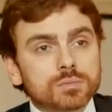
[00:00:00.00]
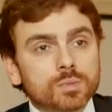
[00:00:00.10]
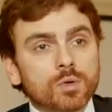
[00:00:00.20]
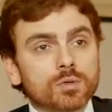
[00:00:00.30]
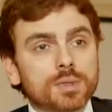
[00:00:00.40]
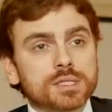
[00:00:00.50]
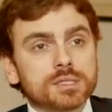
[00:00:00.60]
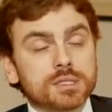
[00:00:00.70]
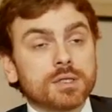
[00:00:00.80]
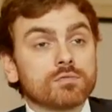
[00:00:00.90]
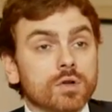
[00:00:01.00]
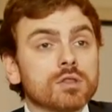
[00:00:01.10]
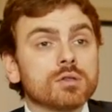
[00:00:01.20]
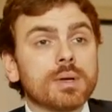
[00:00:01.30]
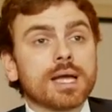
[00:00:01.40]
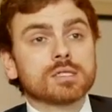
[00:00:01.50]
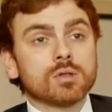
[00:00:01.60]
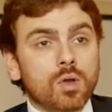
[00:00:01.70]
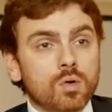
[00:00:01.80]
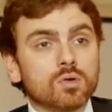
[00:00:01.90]
smaller businesses and run them as
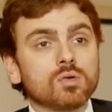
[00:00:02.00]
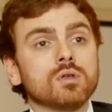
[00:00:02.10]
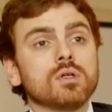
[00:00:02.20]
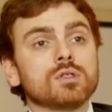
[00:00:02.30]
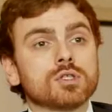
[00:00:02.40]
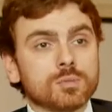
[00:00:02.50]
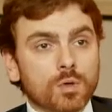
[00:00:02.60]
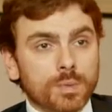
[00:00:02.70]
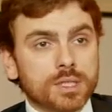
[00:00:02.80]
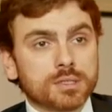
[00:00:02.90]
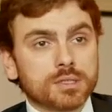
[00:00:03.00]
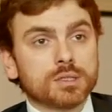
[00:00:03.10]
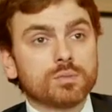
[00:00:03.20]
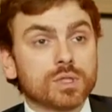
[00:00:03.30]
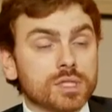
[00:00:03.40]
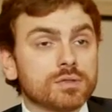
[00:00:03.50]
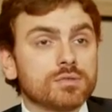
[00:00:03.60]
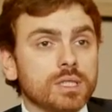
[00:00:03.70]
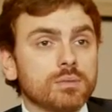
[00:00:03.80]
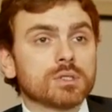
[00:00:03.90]
local small businesses, which is
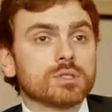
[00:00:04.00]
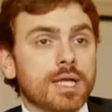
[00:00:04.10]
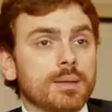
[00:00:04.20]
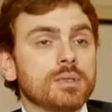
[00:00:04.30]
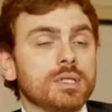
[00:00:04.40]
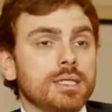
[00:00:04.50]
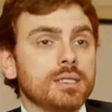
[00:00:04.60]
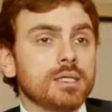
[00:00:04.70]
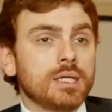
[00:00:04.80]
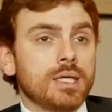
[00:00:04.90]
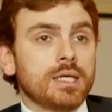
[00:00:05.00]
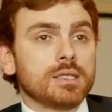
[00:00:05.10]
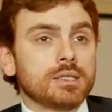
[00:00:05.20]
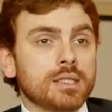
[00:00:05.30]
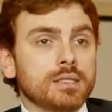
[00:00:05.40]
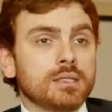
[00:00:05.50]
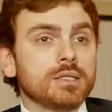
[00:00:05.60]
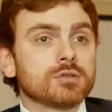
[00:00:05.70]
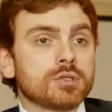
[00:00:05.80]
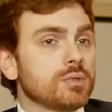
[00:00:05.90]
really what should happen in an
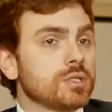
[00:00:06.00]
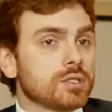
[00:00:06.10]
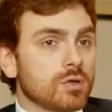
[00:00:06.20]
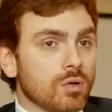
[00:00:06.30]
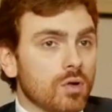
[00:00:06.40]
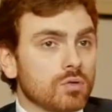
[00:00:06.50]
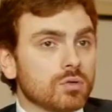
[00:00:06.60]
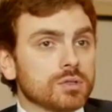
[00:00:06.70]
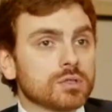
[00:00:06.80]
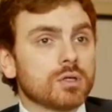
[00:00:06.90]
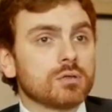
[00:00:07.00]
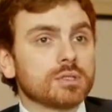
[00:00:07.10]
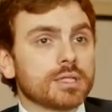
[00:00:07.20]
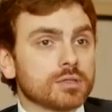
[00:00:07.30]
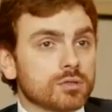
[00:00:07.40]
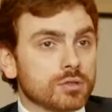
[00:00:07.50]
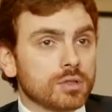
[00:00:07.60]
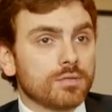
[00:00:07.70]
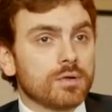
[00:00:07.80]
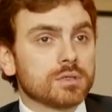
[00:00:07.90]
industry which is so local and so
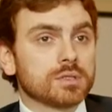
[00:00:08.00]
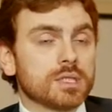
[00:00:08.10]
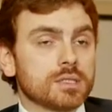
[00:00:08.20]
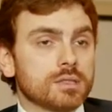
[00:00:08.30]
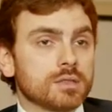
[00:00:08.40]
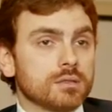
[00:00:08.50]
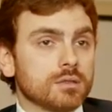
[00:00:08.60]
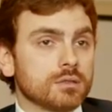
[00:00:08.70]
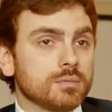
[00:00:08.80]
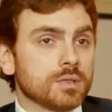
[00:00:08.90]
territorially focused as construction